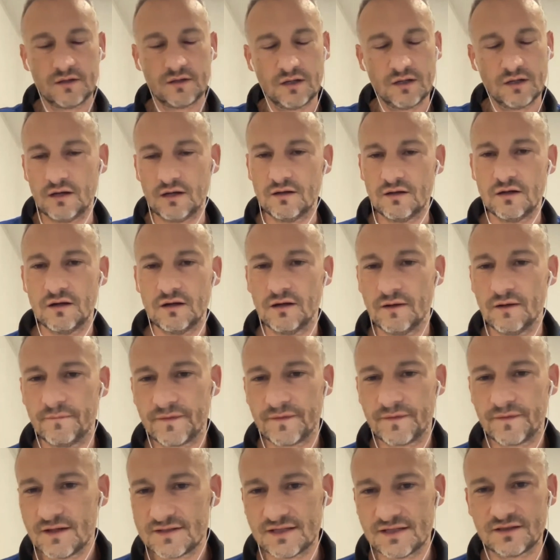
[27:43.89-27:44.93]

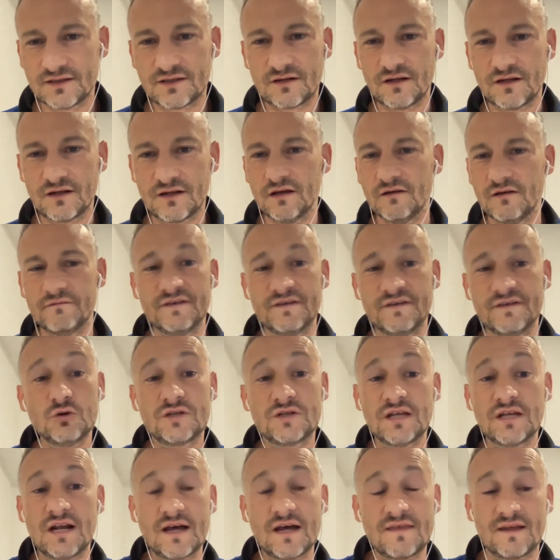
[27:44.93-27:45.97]

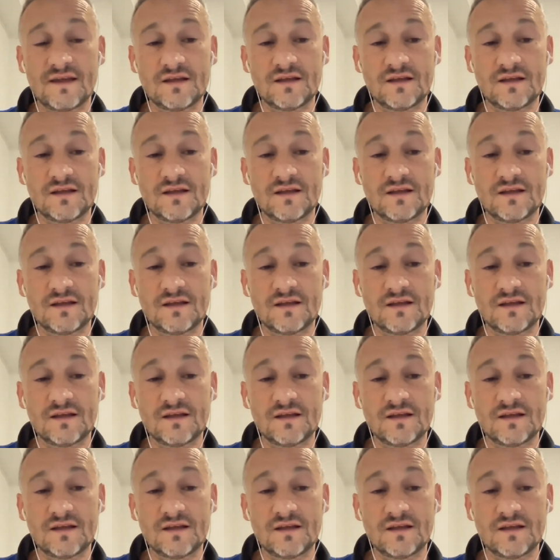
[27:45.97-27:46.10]
Venezuela,